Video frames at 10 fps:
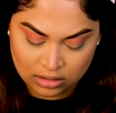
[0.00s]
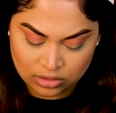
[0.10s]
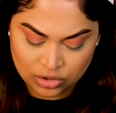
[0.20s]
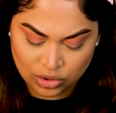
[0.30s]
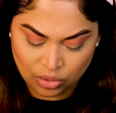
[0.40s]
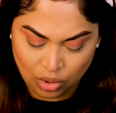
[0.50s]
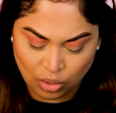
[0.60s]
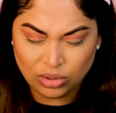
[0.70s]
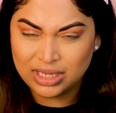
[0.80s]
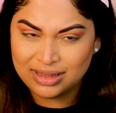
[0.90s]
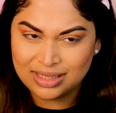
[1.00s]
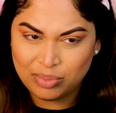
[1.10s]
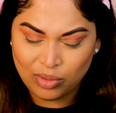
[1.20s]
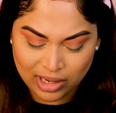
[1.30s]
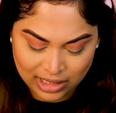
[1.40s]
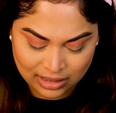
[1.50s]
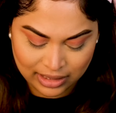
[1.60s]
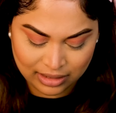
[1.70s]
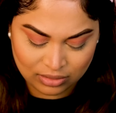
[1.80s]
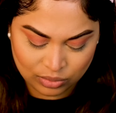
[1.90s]
too old at this point?
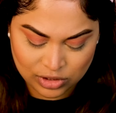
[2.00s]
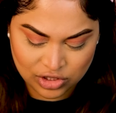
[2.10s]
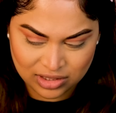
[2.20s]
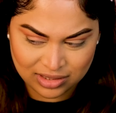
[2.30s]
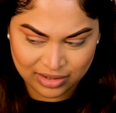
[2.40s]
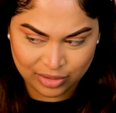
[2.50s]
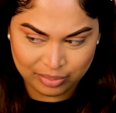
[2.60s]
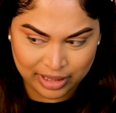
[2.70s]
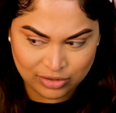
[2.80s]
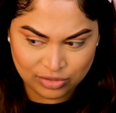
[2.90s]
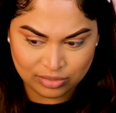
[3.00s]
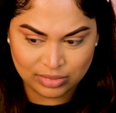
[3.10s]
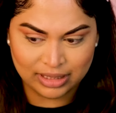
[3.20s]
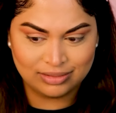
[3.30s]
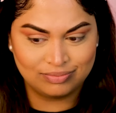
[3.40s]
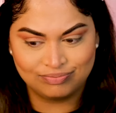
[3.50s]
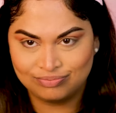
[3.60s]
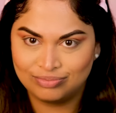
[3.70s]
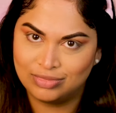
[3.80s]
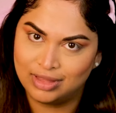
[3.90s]
Like, was she just in her bedroom like
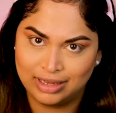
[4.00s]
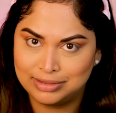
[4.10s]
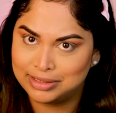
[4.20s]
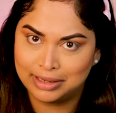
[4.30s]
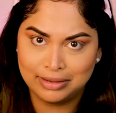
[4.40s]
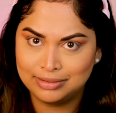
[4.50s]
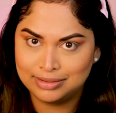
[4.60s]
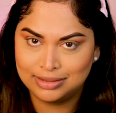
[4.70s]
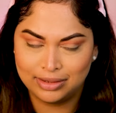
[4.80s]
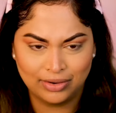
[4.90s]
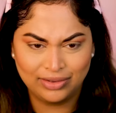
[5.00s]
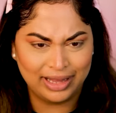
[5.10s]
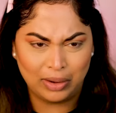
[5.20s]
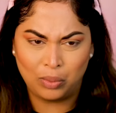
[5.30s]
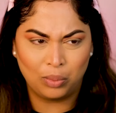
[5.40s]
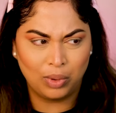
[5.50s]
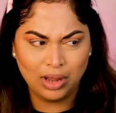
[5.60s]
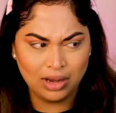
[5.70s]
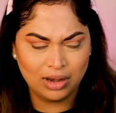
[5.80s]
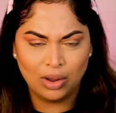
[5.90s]
these kids, you know? Like, what
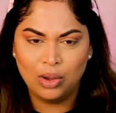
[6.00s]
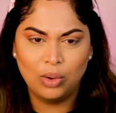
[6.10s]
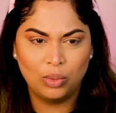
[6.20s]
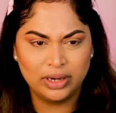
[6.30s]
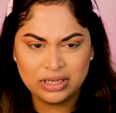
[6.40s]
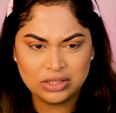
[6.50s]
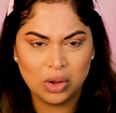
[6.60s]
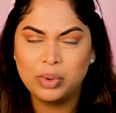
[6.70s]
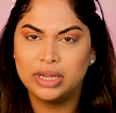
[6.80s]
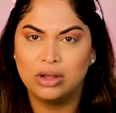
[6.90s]
is going